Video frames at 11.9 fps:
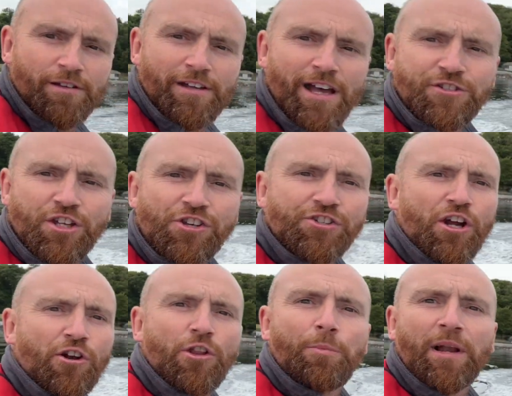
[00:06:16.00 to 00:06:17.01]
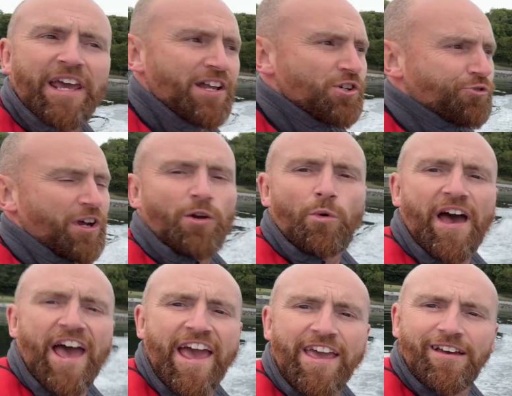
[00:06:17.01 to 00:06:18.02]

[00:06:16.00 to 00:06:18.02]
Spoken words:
That's us down on the plane straight away.